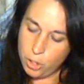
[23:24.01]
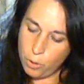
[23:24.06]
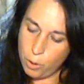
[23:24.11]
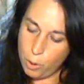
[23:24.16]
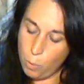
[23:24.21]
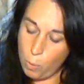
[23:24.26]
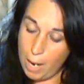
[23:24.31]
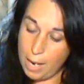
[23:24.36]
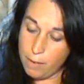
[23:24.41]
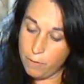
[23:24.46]

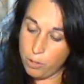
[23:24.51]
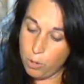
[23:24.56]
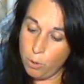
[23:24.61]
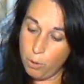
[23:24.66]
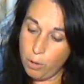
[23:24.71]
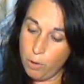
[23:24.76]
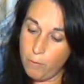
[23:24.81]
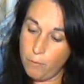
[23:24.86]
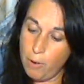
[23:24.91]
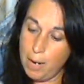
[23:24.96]
Do you want to wave
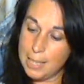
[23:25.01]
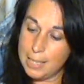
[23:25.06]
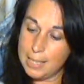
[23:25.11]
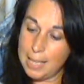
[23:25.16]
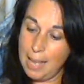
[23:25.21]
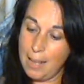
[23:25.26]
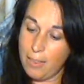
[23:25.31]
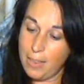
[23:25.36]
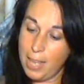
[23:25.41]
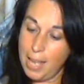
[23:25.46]
to all your
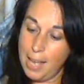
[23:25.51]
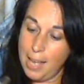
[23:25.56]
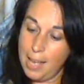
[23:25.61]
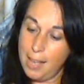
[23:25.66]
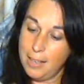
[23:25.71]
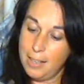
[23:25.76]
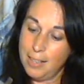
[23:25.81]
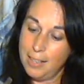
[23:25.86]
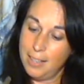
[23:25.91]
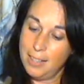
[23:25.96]
friends out
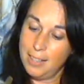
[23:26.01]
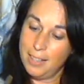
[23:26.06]
there?